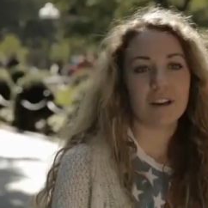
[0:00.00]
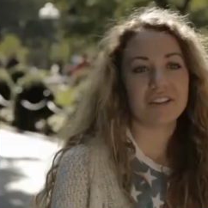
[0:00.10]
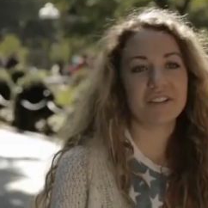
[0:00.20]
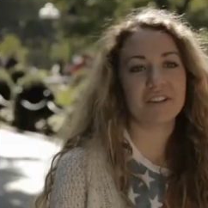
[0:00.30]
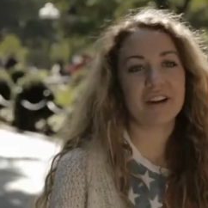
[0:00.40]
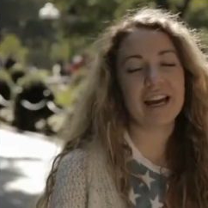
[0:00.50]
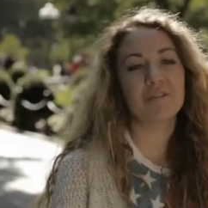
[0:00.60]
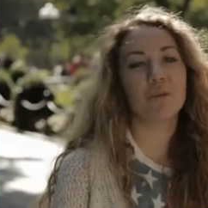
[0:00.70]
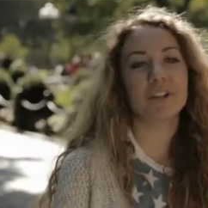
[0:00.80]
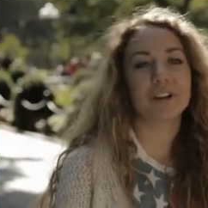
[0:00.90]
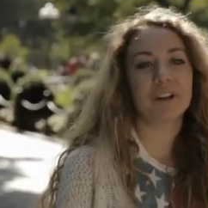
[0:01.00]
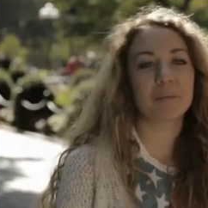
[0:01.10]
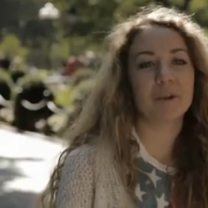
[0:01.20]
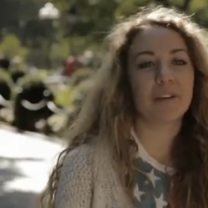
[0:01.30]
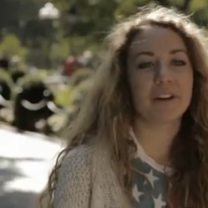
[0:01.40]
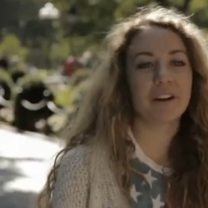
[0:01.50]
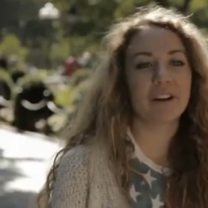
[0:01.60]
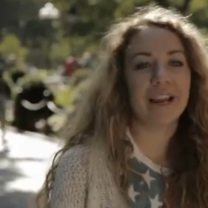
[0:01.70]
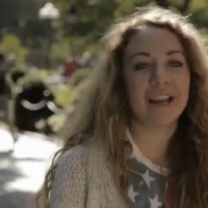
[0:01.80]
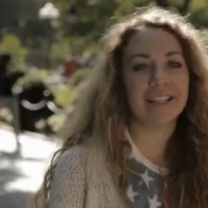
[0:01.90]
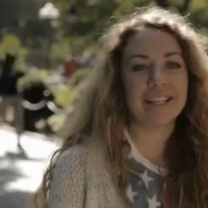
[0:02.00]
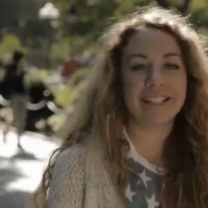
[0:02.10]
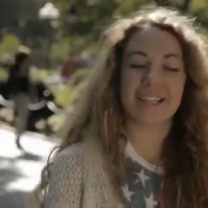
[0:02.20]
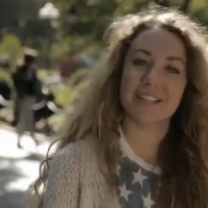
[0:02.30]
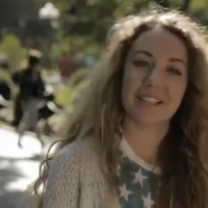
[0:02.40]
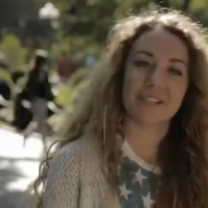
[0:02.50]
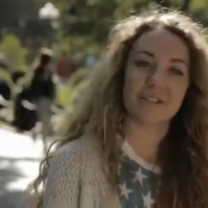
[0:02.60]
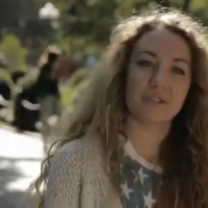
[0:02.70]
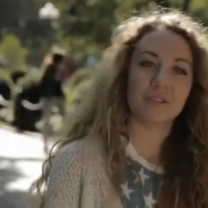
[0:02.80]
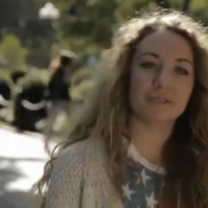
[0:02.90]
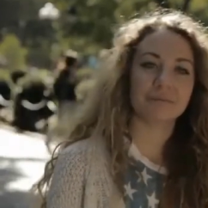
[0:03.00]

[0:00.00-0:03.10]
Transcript: I do. I have one younger brother and he's 16 years old.